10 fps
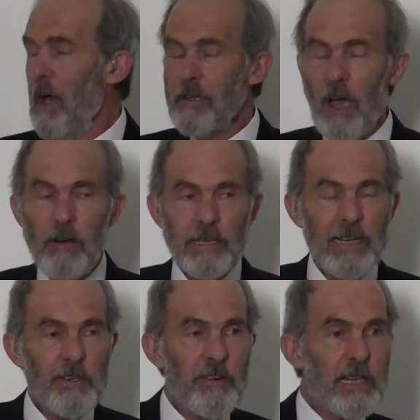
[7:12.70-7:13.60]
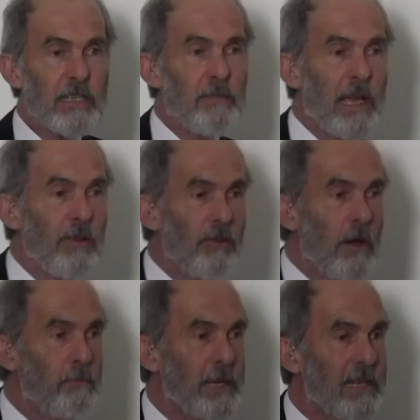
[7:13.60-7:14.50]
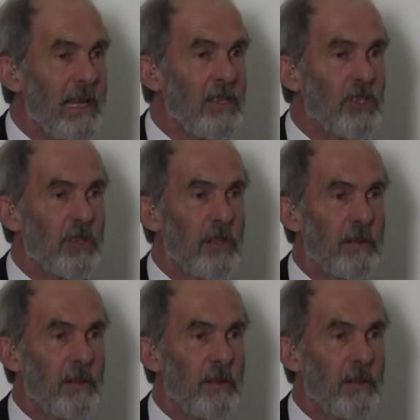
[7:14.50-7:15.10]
Don't underestimate your own potential.